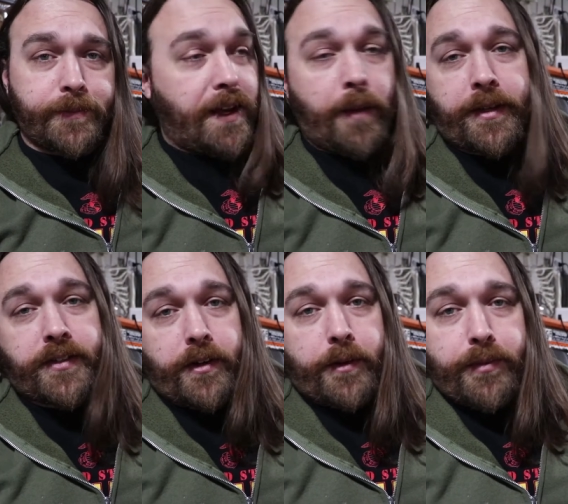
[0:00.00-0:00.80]
And not
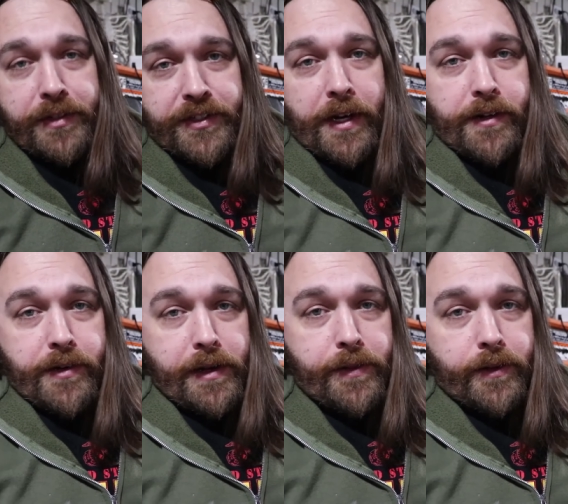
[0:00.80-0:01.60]
because I don't appreciate it
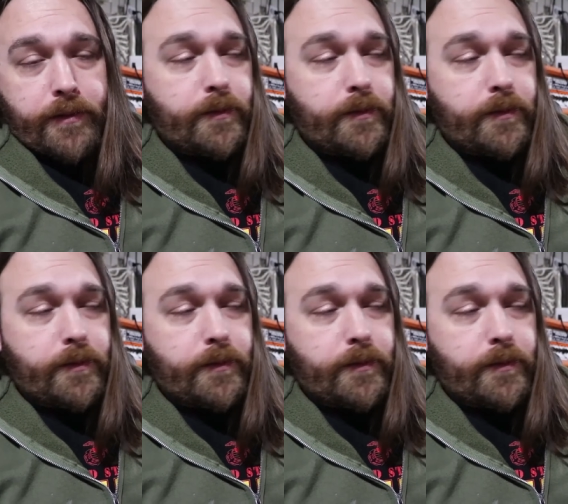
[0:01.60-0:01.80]
or anything,